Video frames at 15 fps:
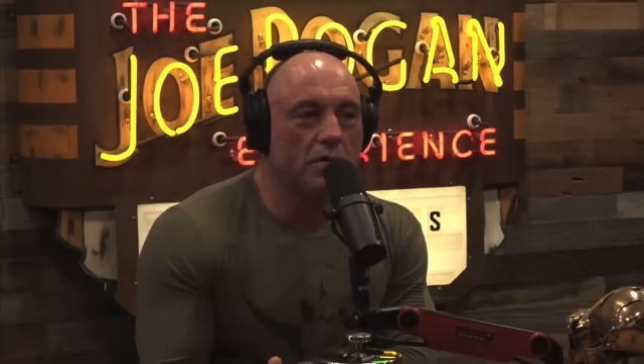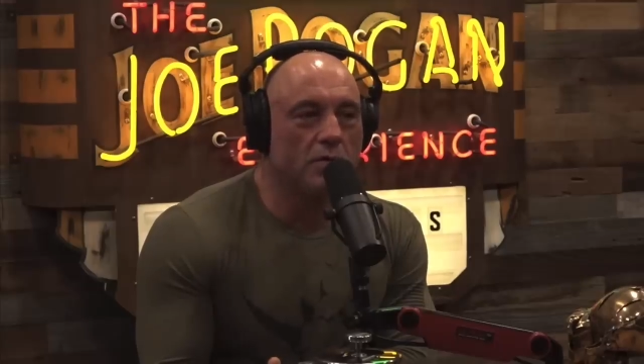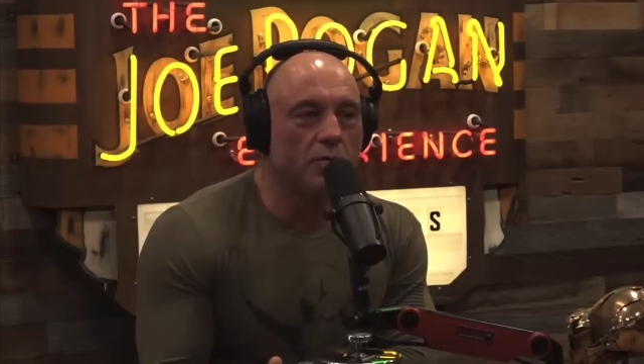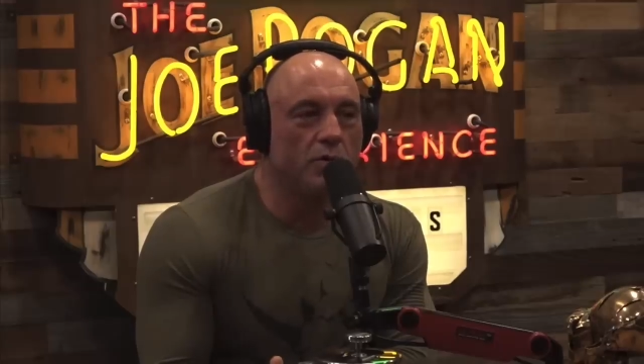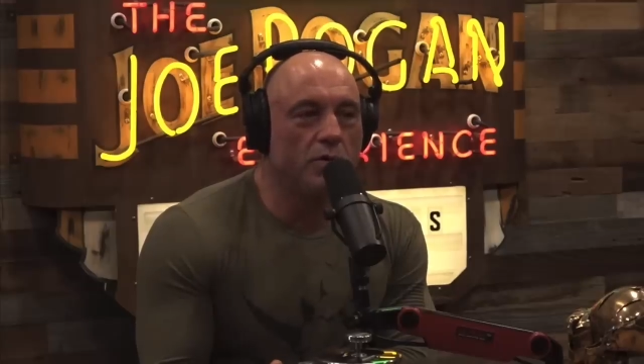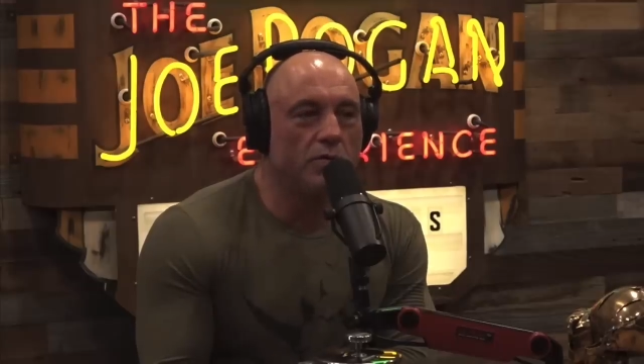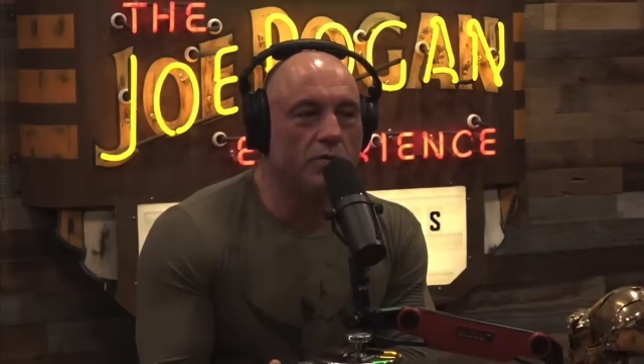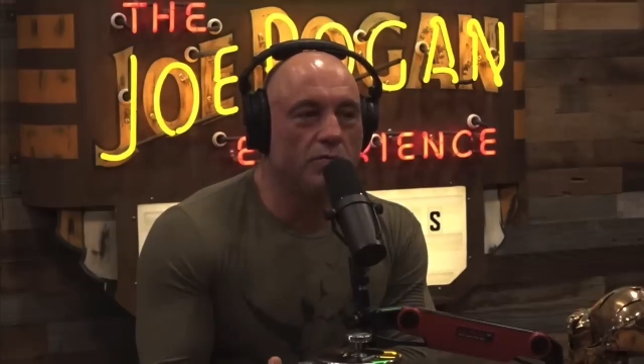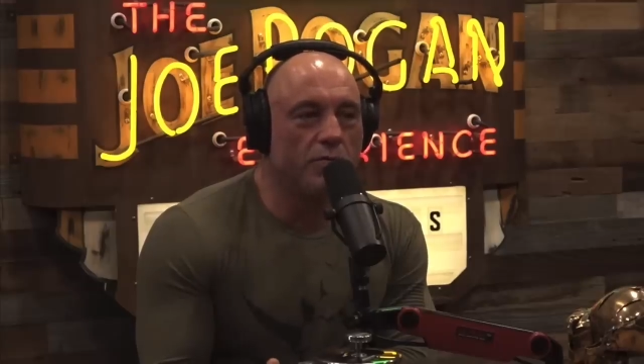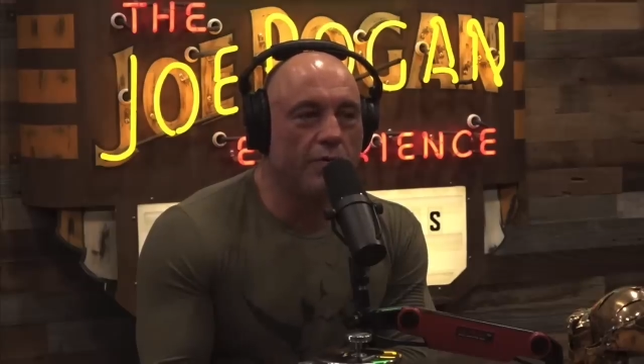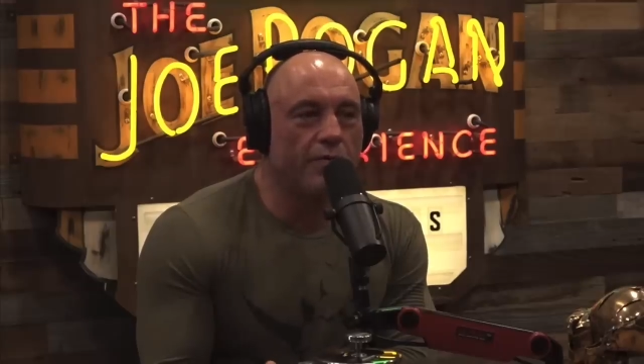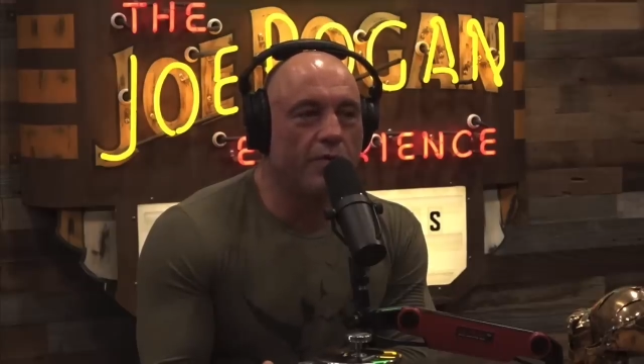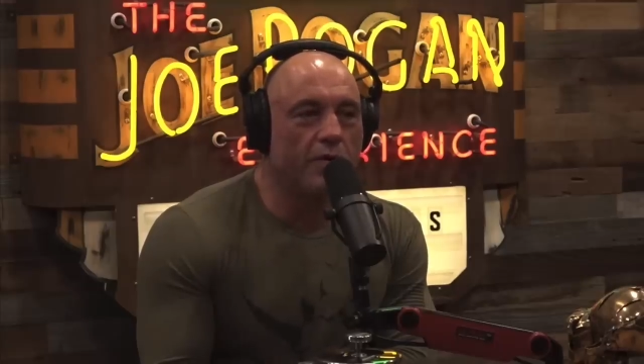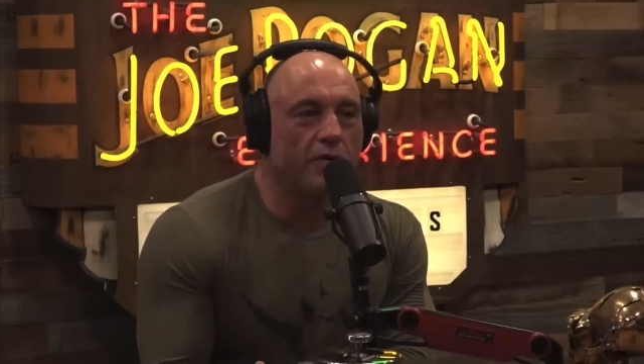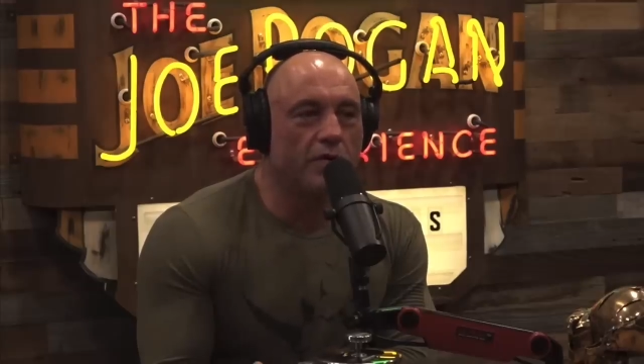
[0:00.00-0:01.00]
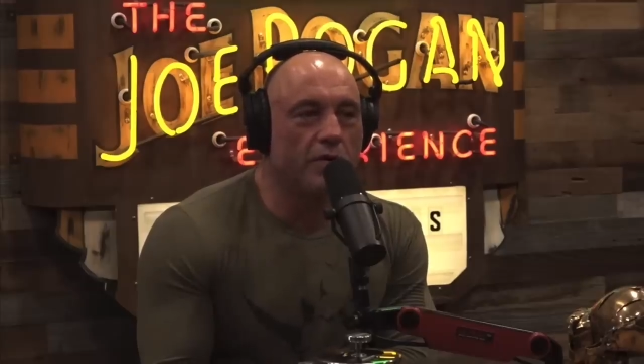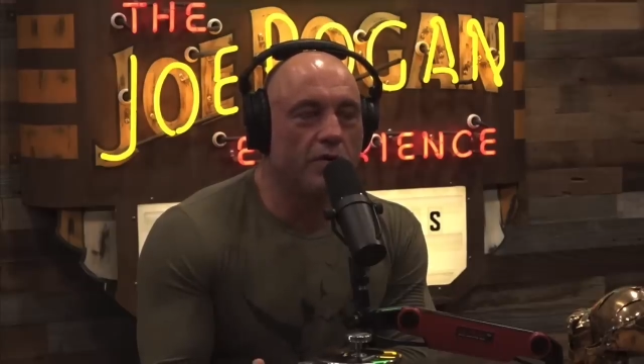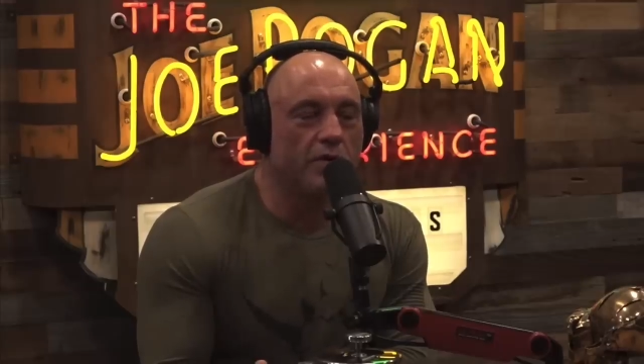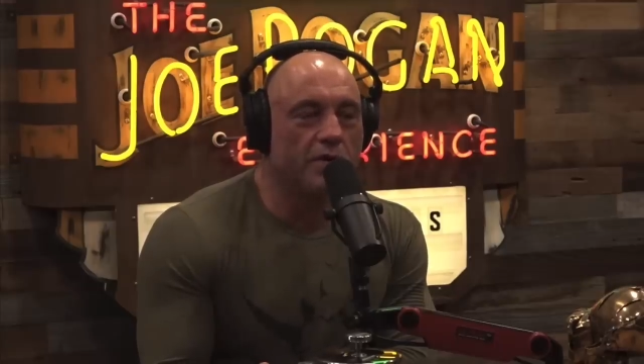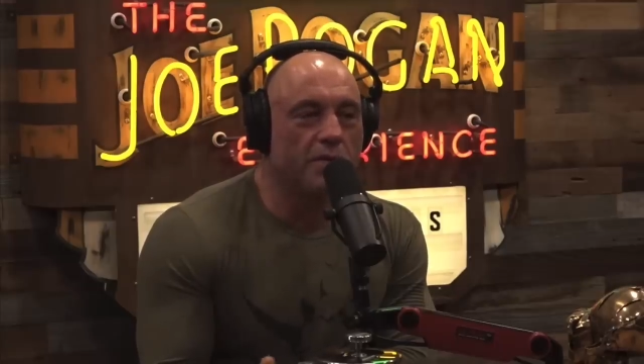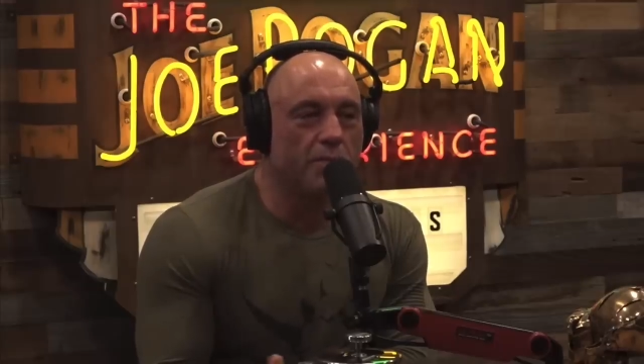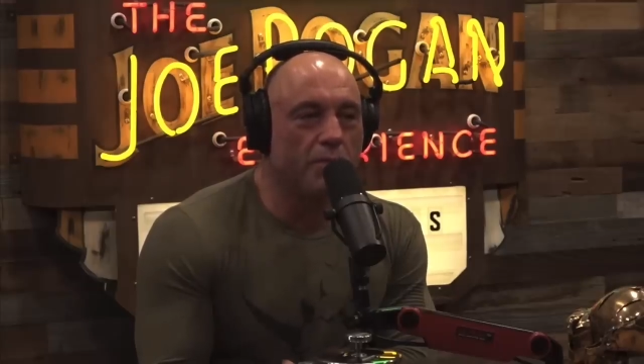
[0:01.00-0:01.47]
when you were referring to
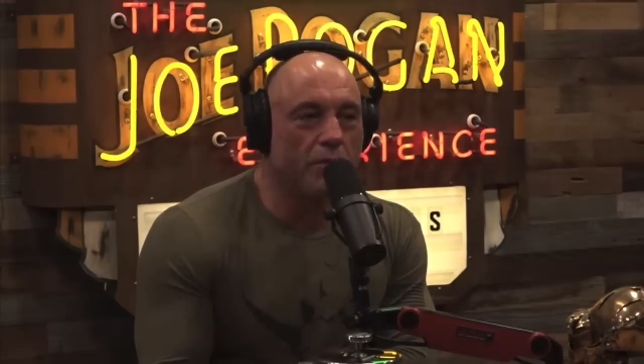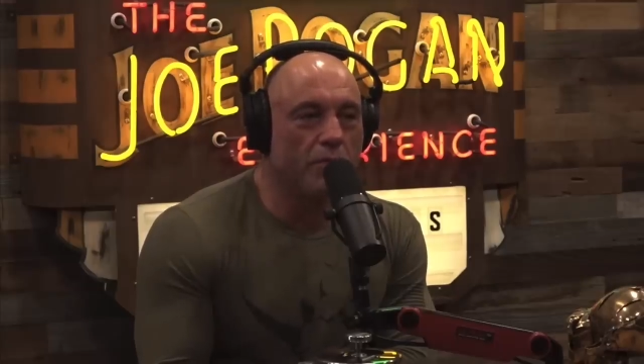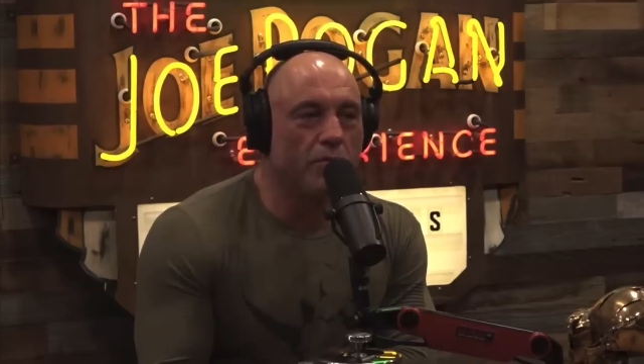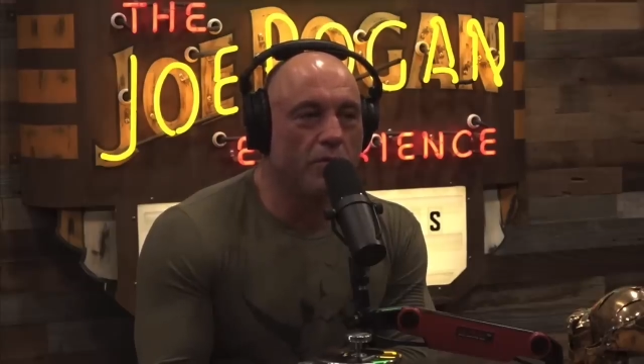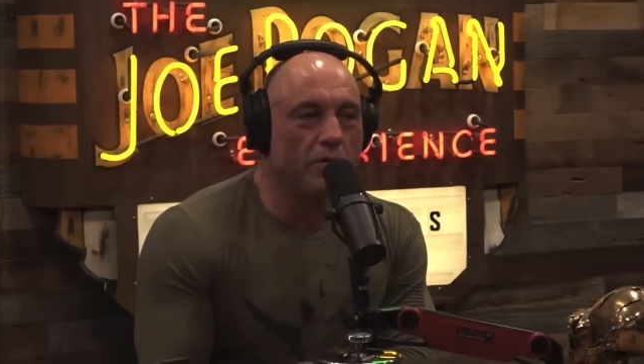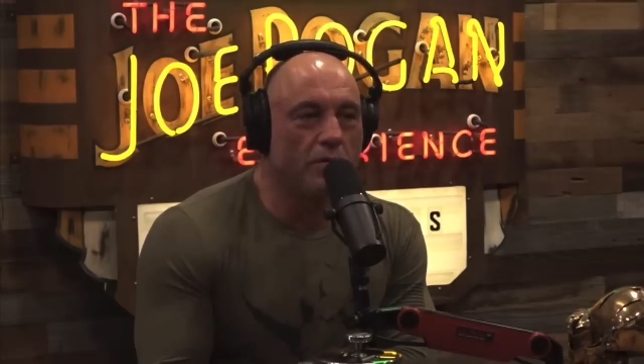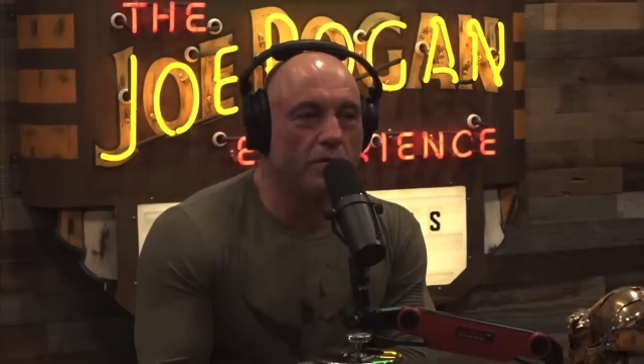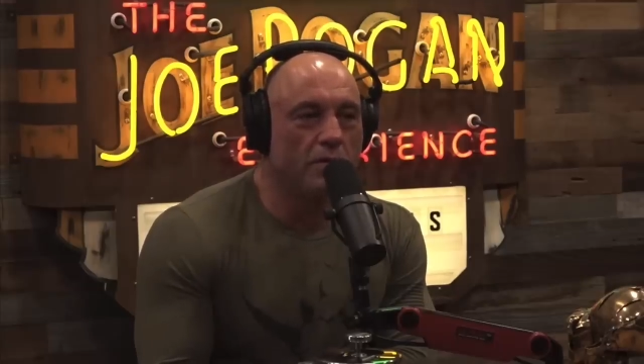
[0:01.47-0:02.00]
her as a plural.